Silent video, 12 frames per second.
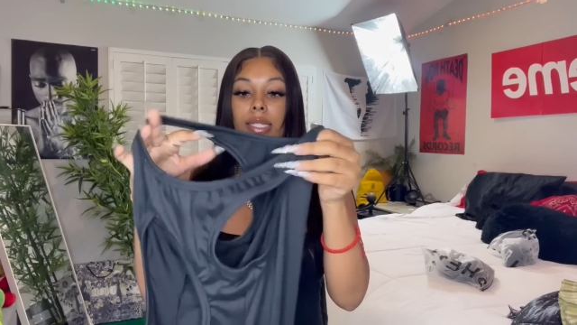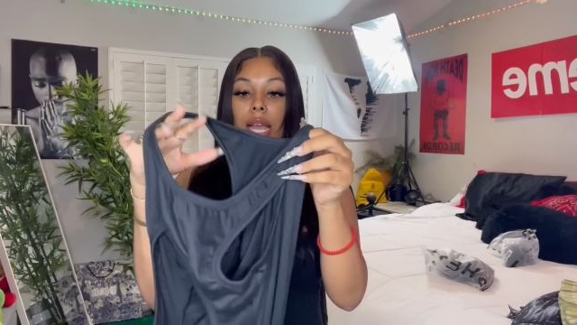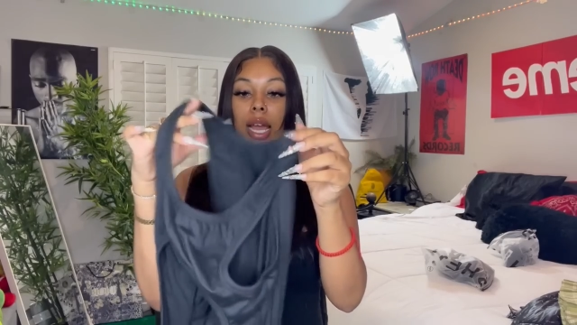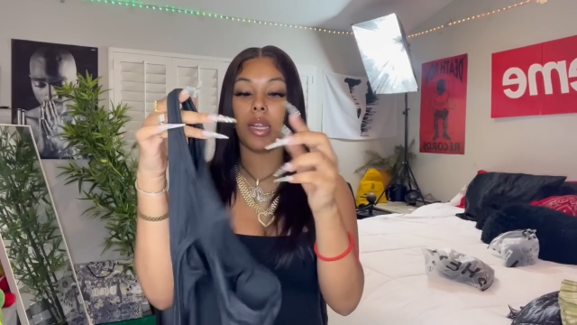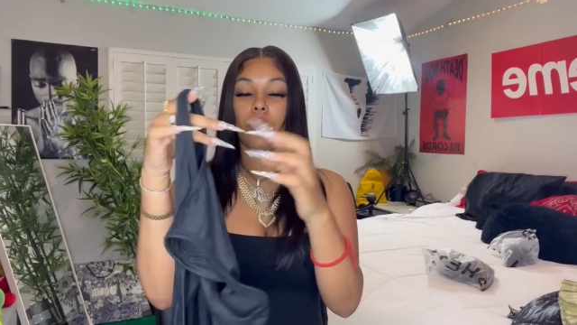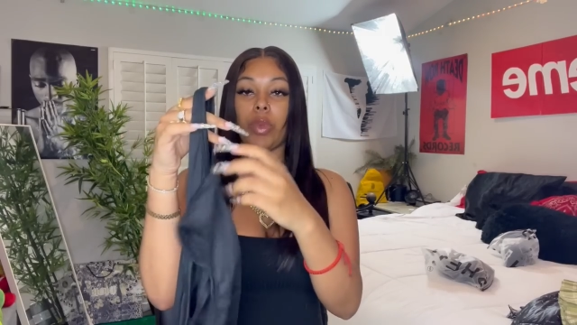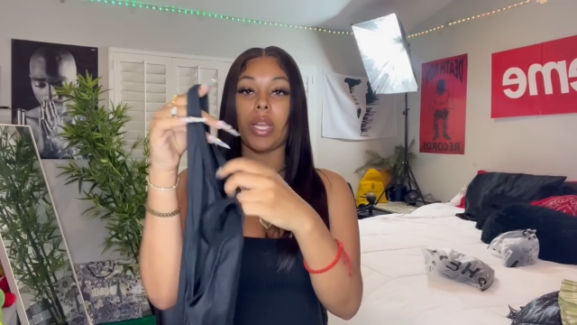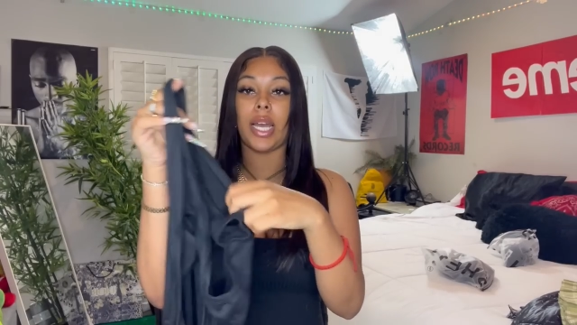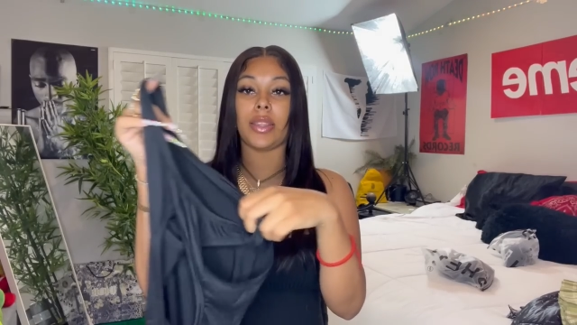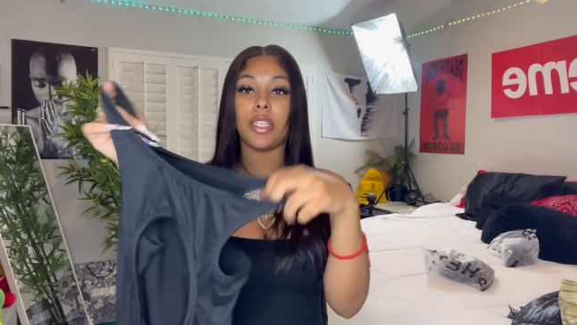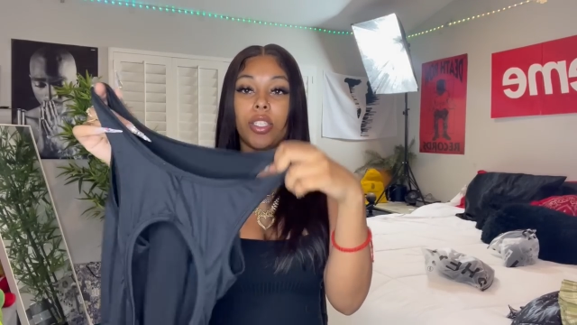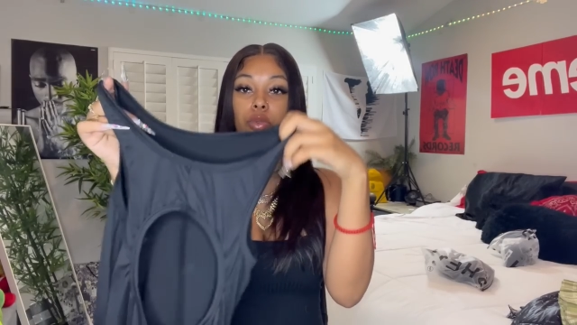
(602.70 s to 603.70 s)
item, we
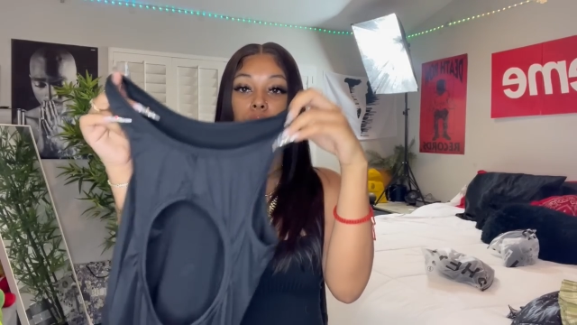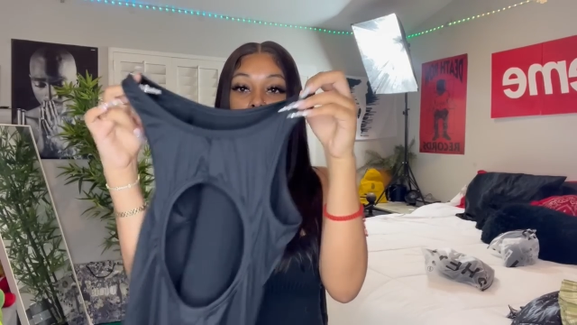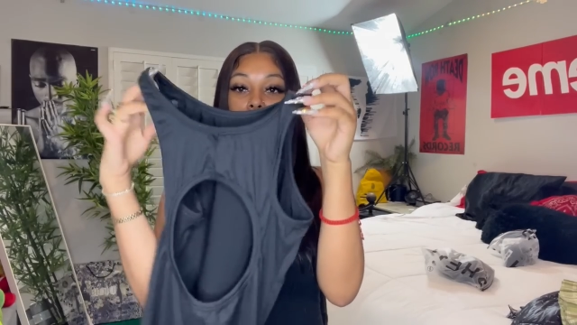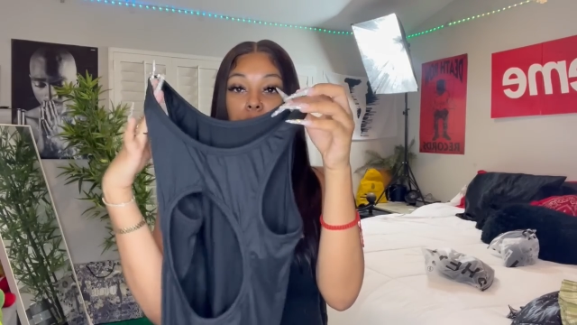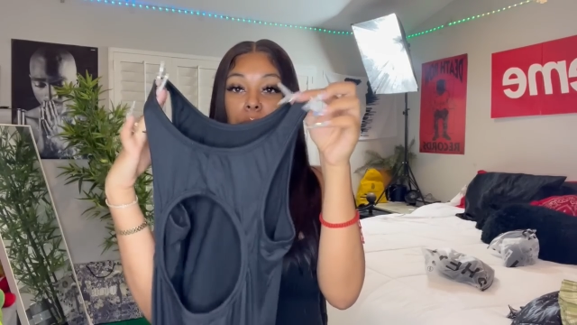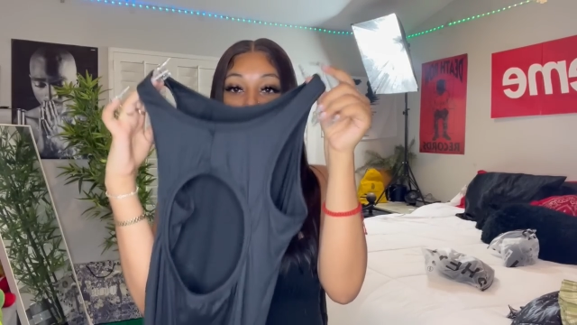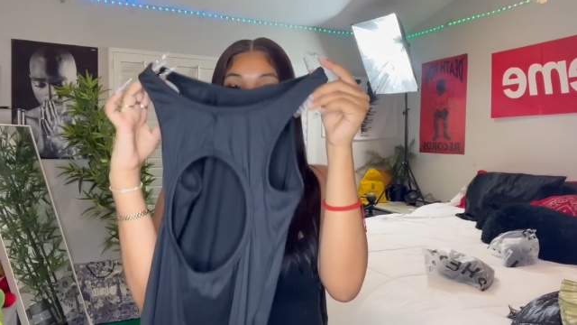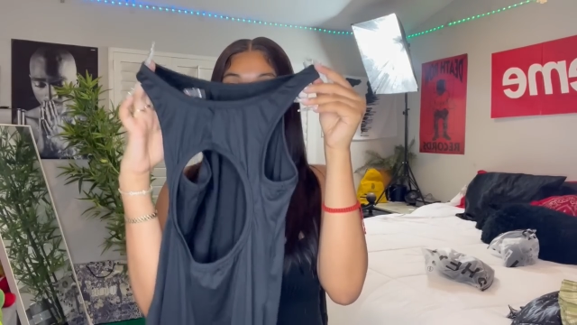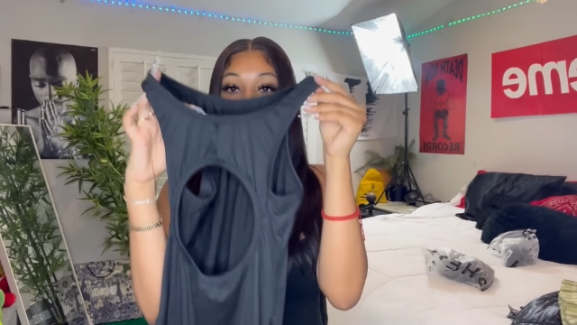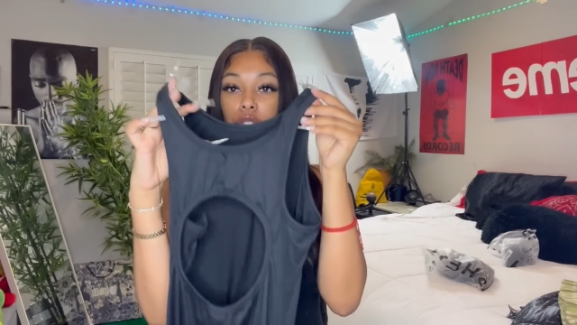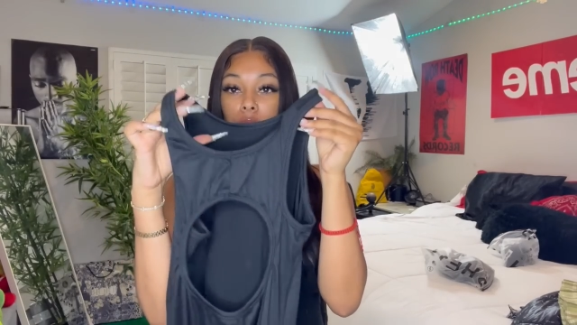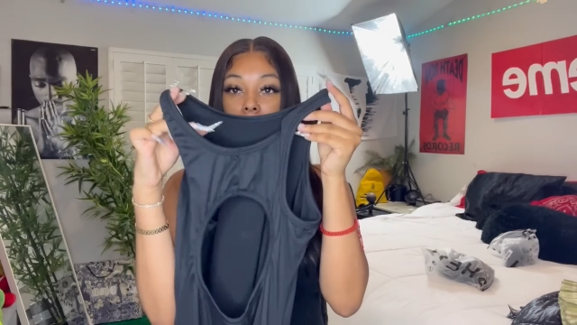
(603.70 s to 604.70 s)
got this racer back
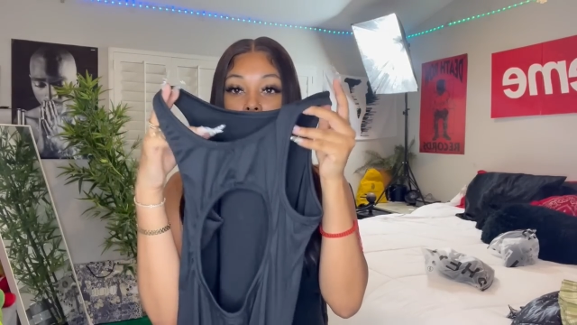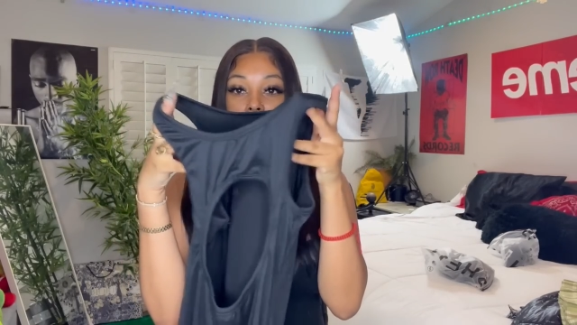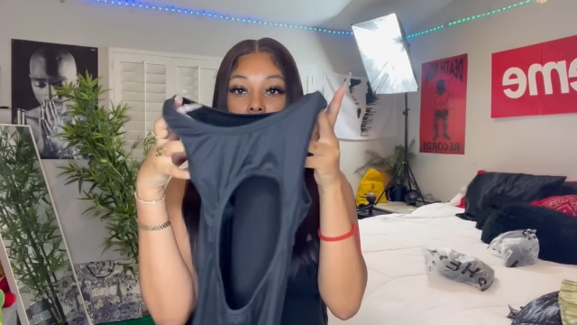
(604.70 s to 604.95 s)
dress.